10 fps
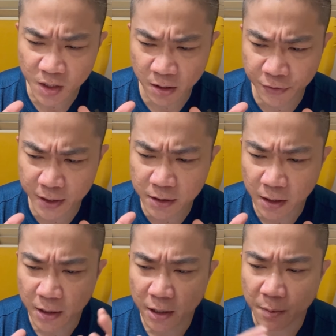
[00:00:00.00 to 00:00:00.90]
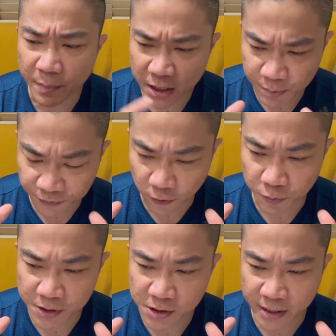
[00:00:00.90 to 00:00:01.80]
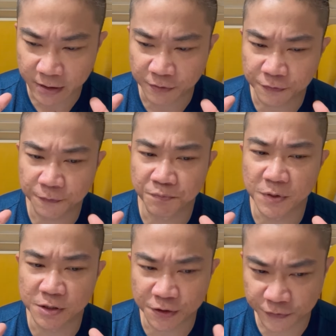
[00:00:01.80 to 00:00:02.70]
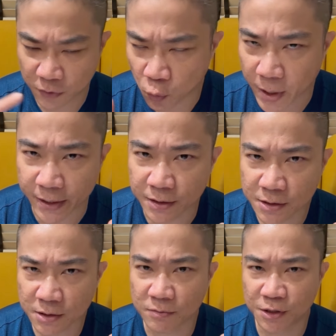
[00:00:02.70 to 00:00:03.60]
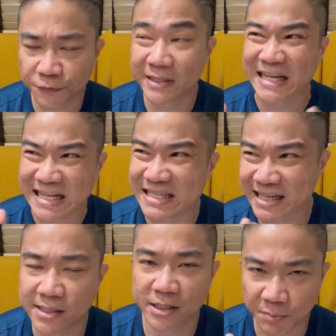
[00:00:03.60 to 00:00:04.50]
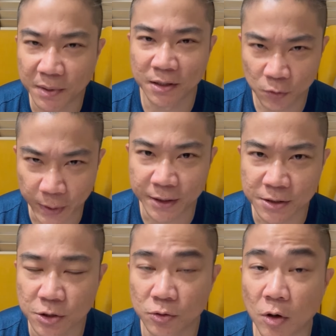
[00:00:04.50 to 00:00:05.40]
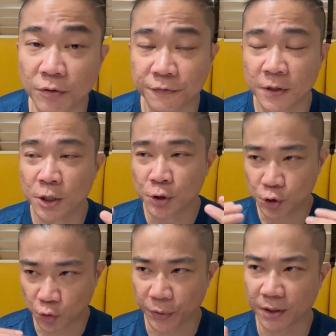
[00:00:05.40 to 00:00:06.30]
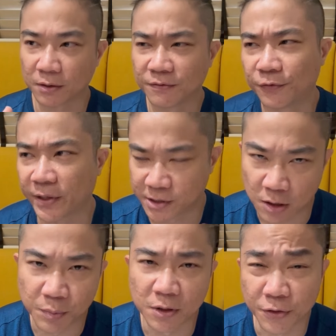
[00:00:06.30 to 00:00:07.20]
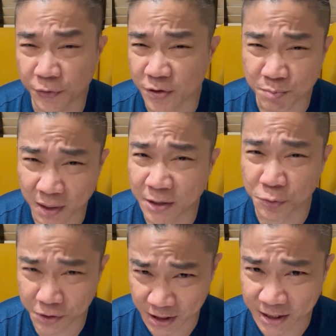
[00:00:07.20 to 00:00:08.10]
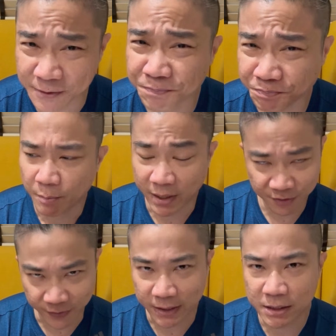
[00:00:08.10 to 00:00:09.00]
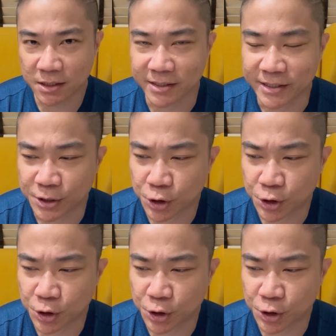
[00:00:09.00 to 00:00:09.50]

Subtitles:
I think many performers have different ways, different and yet similar ways, of doing, for example, a 3 billet routine. My advice is